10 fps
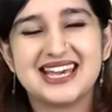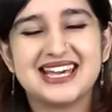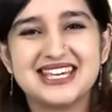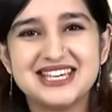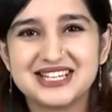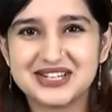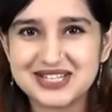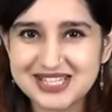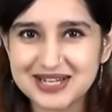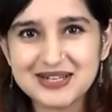He
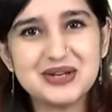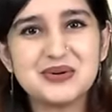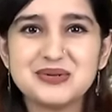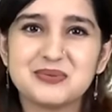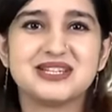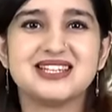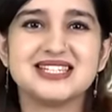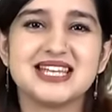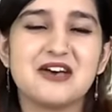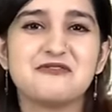continued with
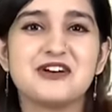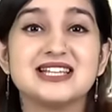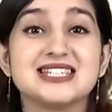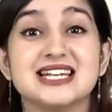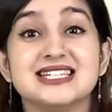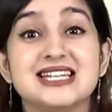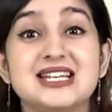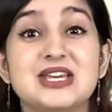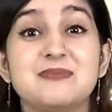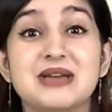his efforts until
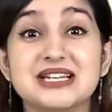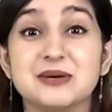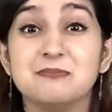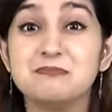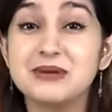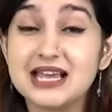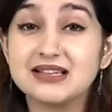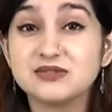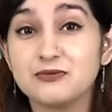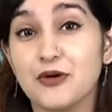he made a
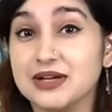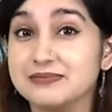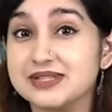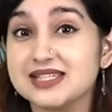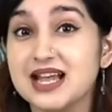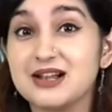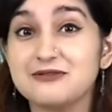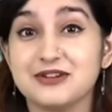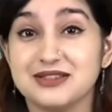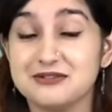place for
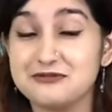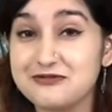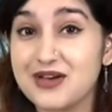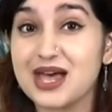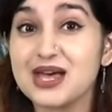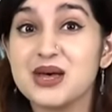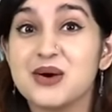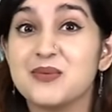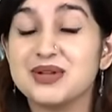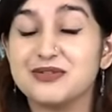himself in the fair
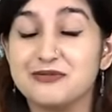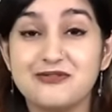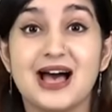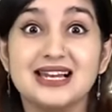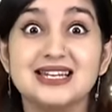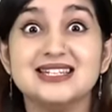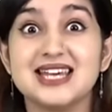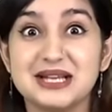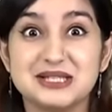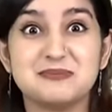with valid
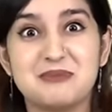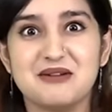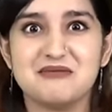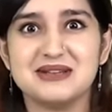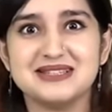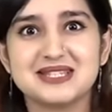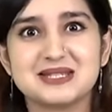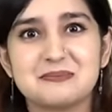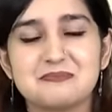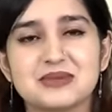
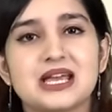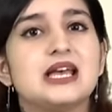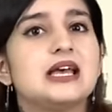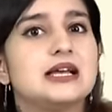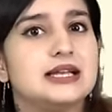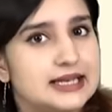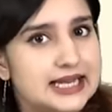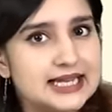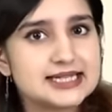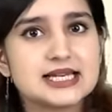experiments.
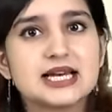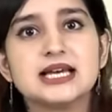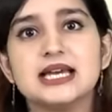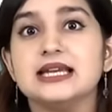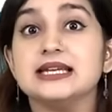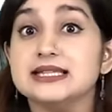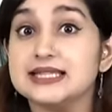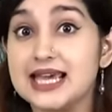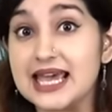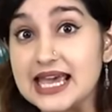Later in his
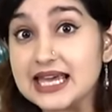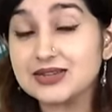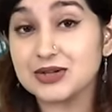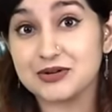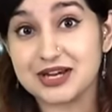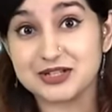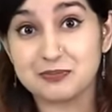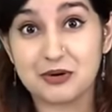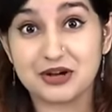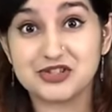eighth grade
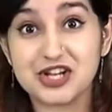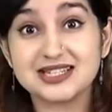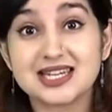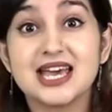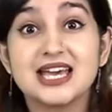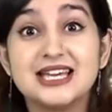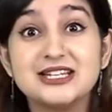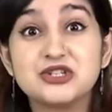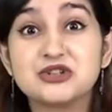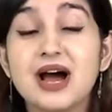project,
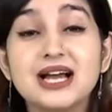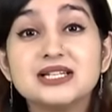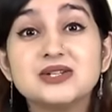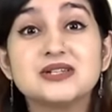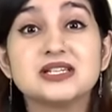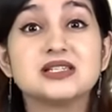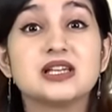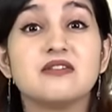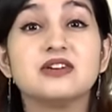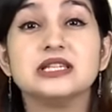he tried to
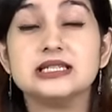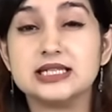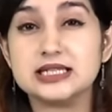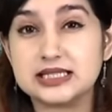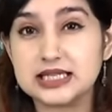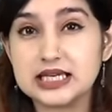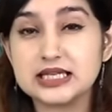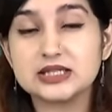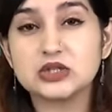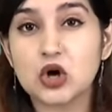discover the
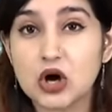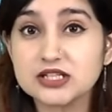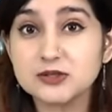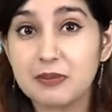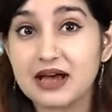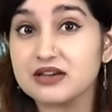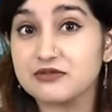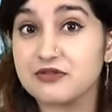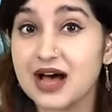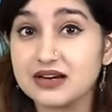disease caused by a
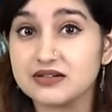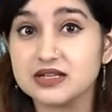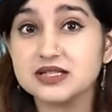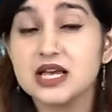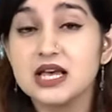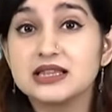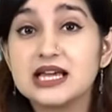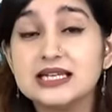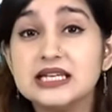virus that